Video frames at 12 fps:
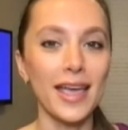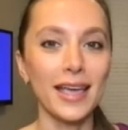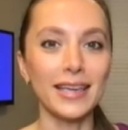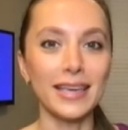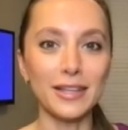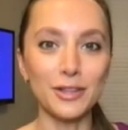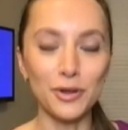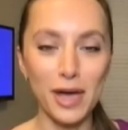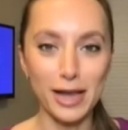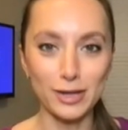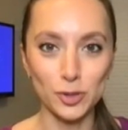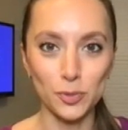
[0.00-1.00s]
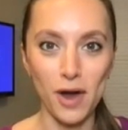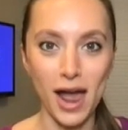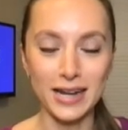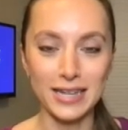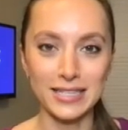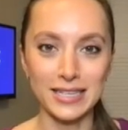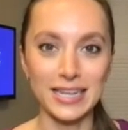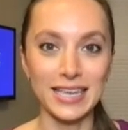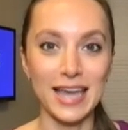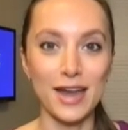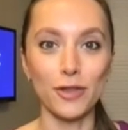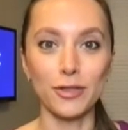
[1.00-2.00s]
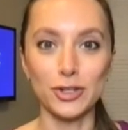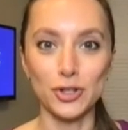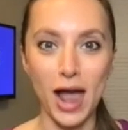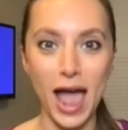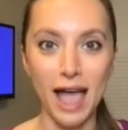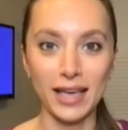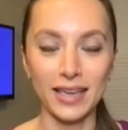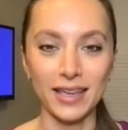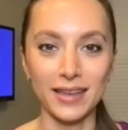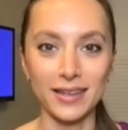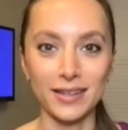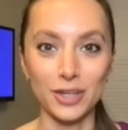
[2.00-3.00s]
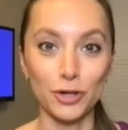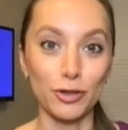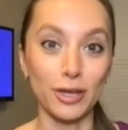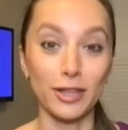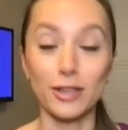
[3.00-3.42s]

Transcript: get a little extra practice and to get out on the track in you know the,